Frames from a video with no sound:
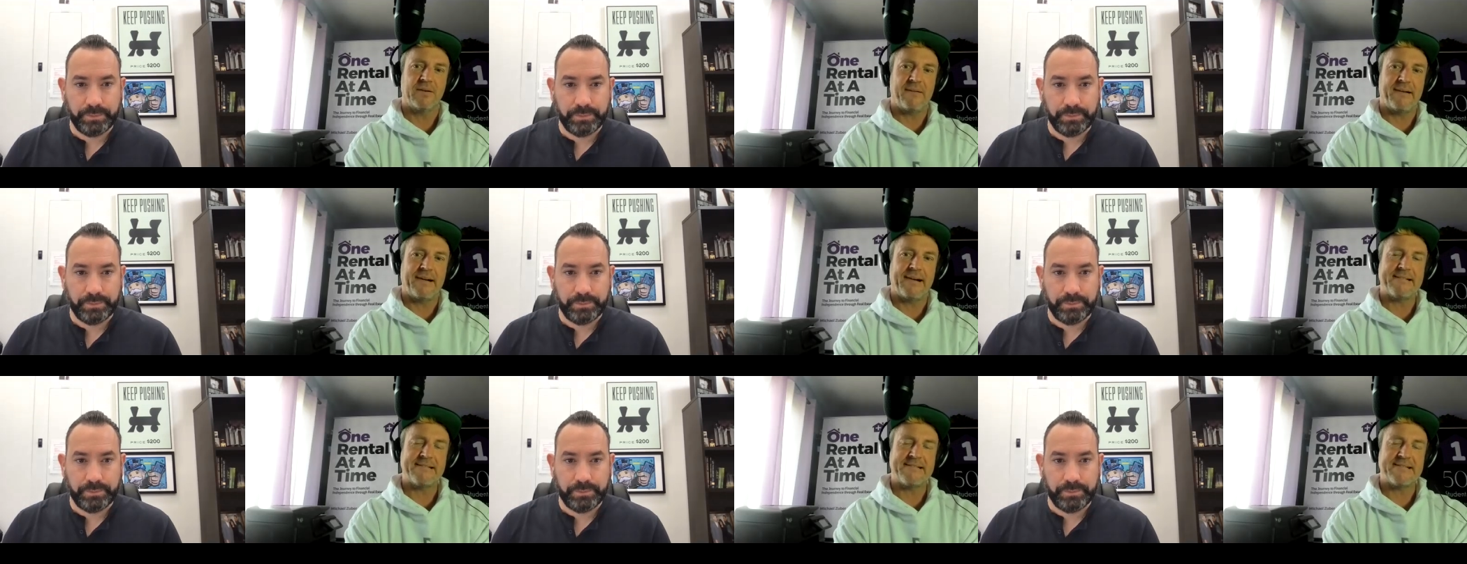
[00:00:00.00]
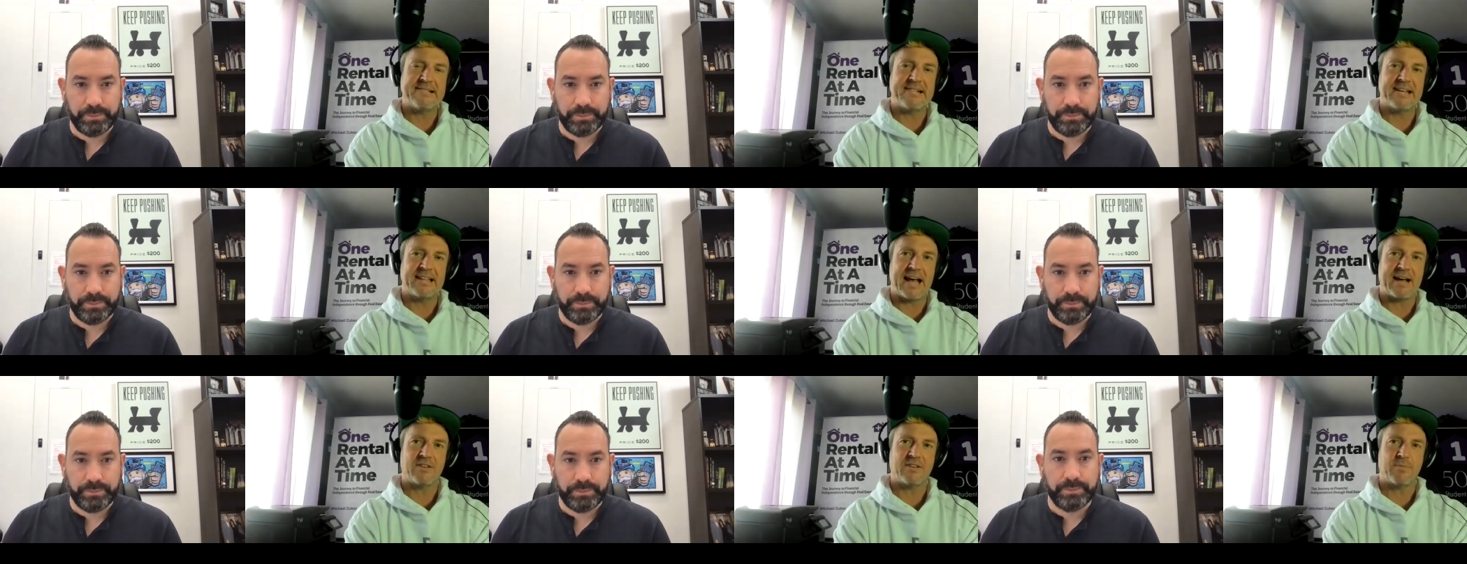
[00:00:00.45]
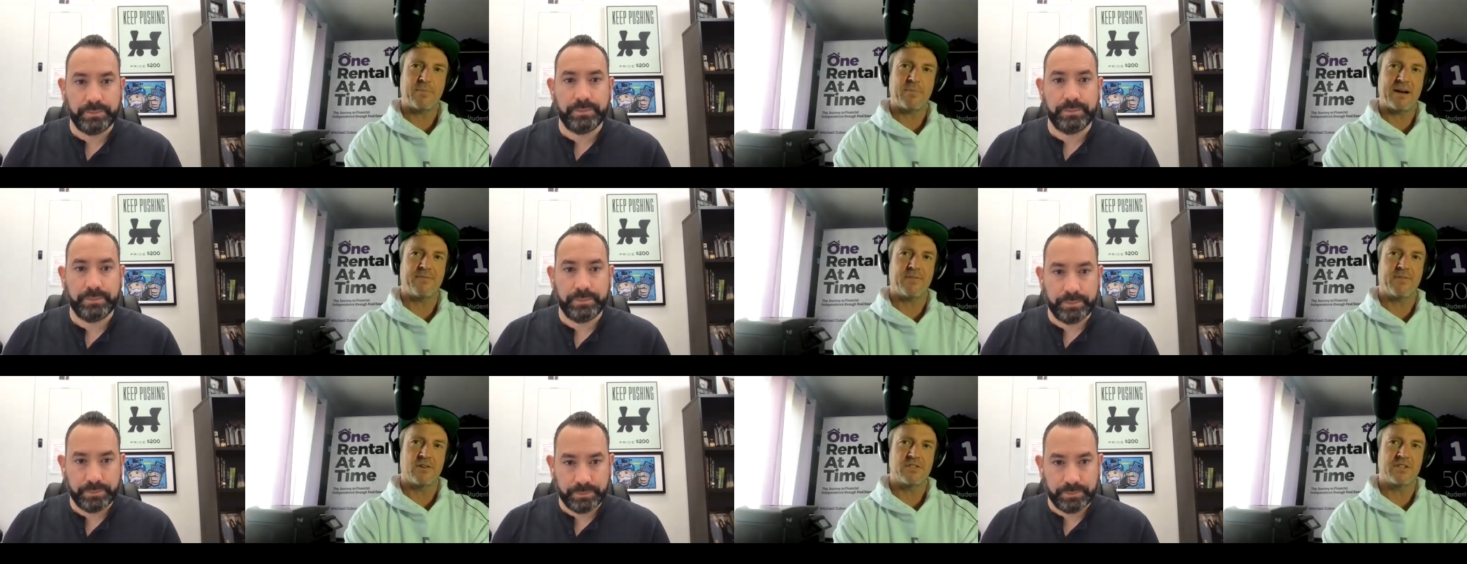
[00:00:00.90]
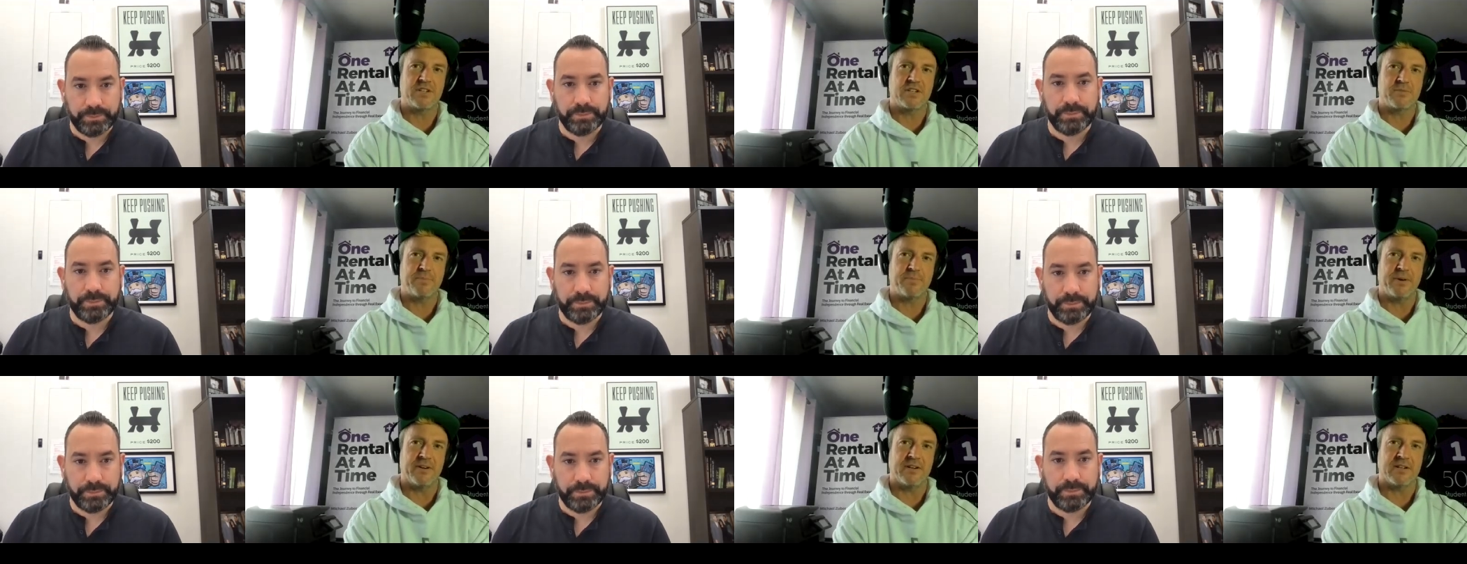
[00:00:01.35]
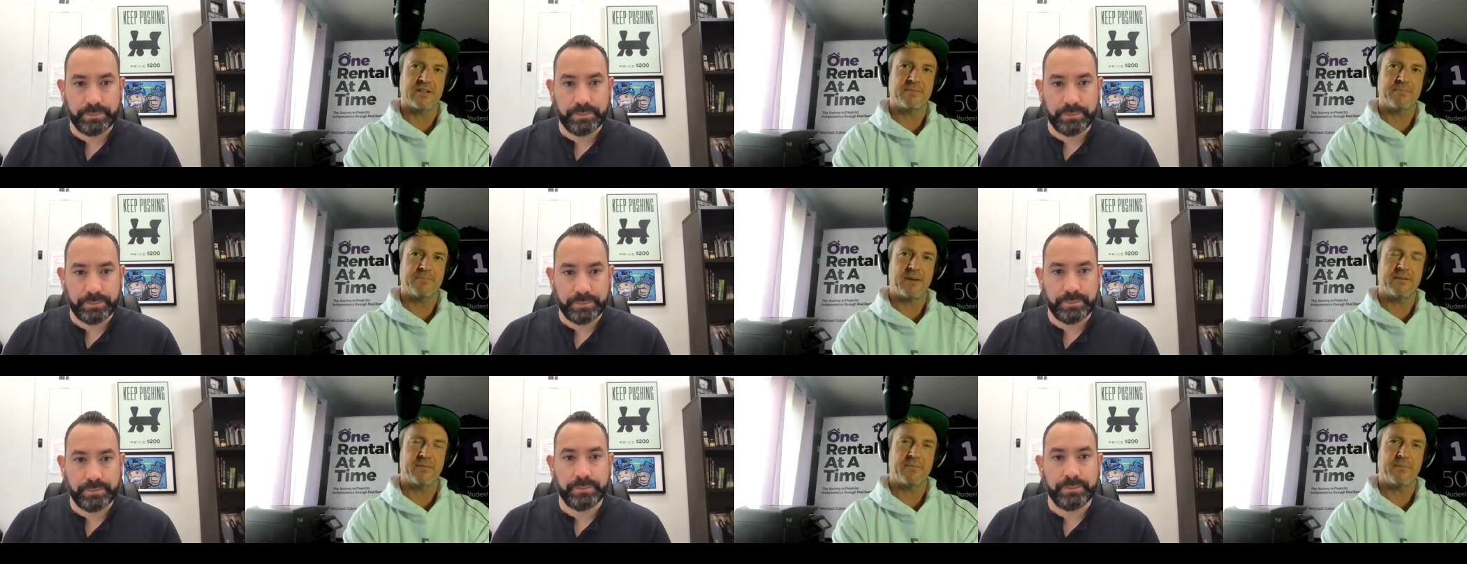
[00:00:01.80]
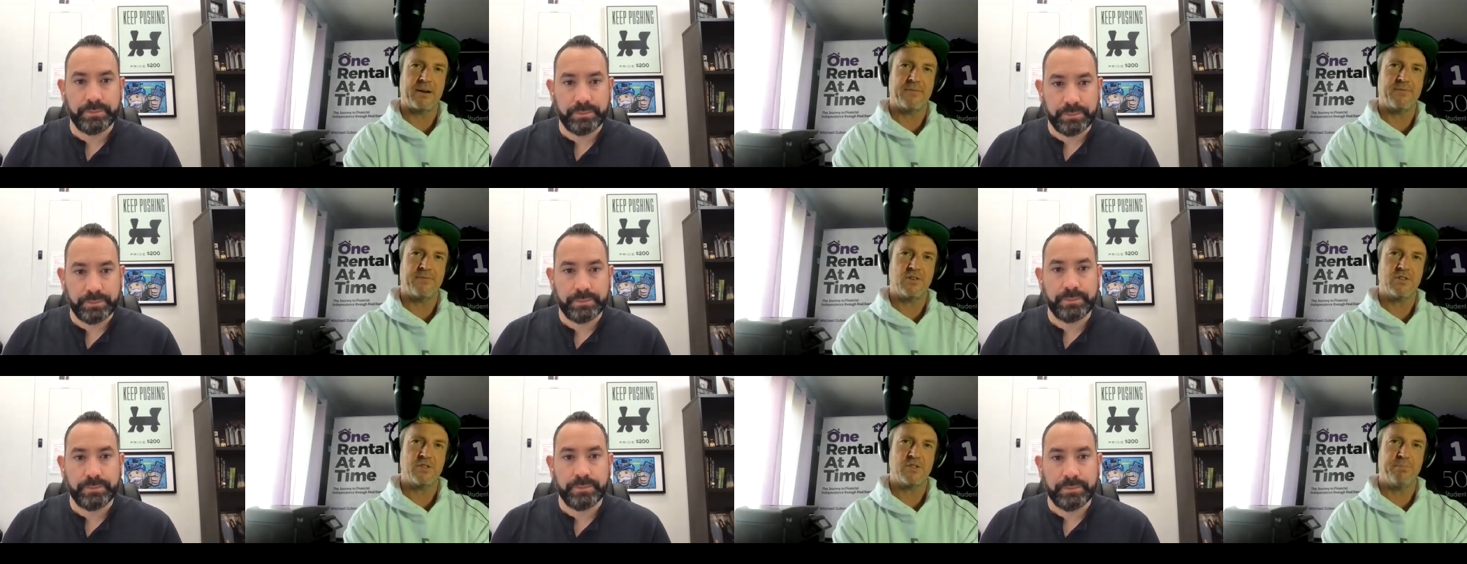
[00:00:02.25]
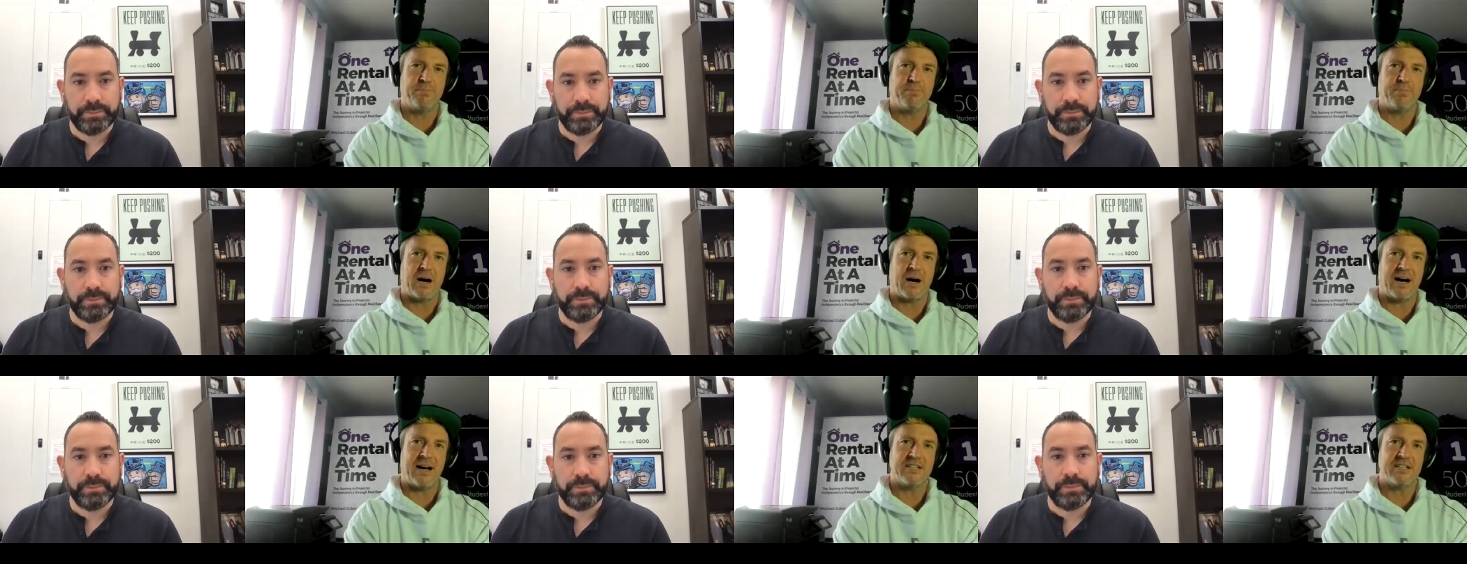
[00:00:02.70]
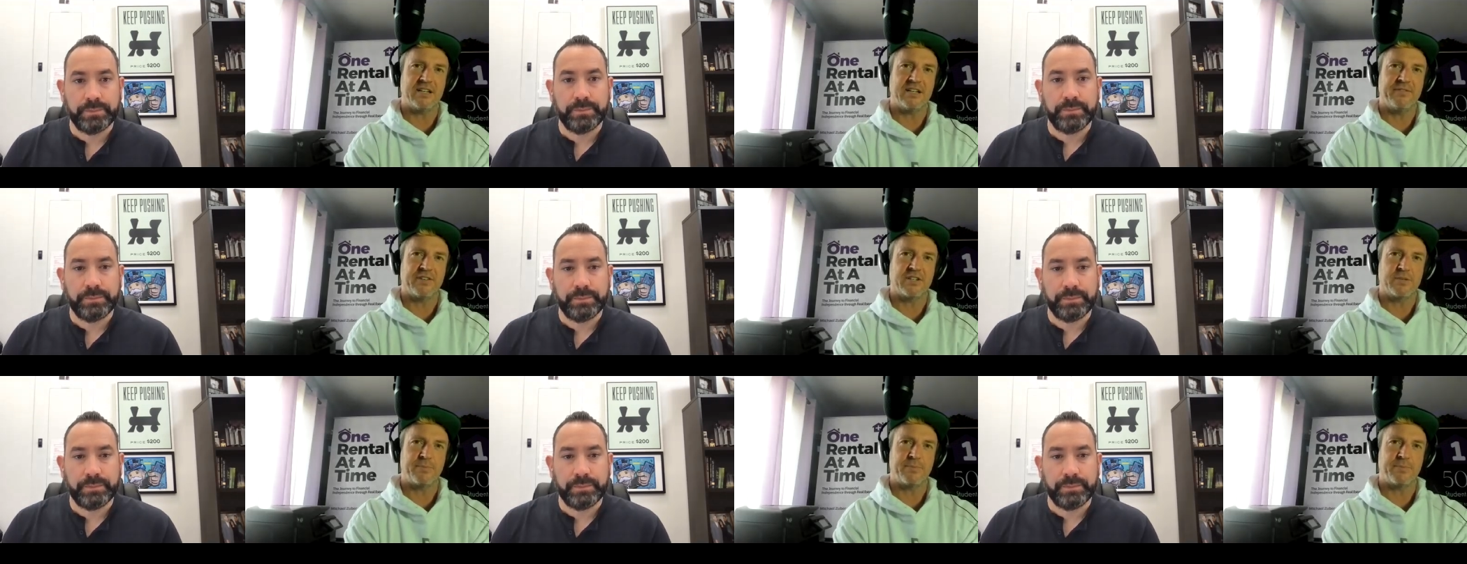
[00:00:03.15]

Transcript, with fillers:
Speaker 1: right? And that's my first experience. My, my first positive